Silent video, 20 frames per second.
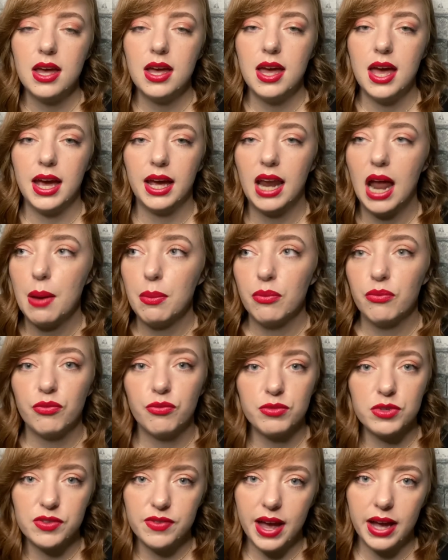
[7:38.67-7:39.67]
It can happen
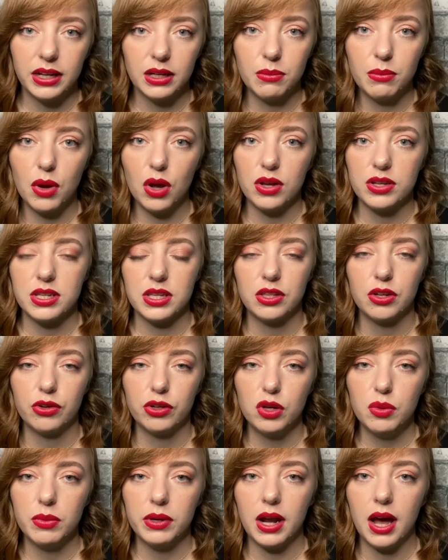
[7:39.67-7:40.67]
from sphagnum moss in their
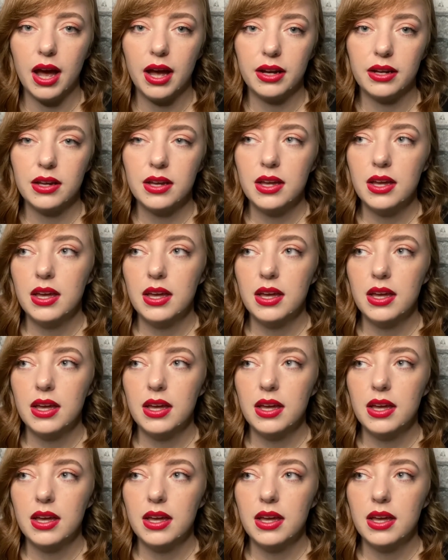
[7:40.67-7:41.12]
humid hide.